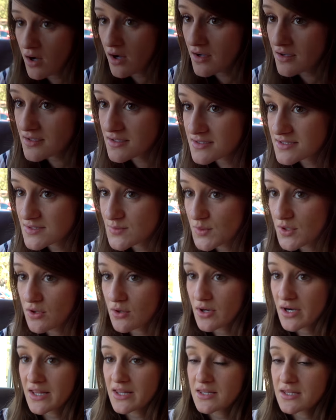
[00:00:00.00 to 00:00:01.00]
walks. We
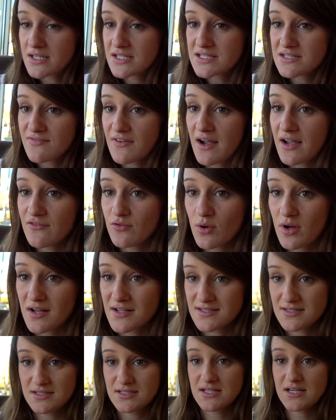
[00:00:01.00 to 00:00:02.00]
go on at least five
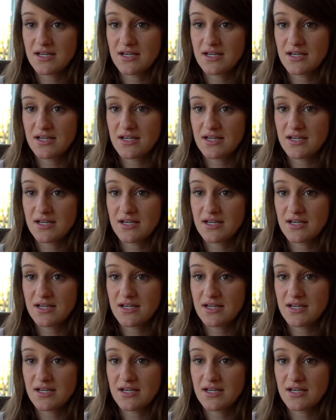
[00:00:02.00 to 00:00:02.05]
walks a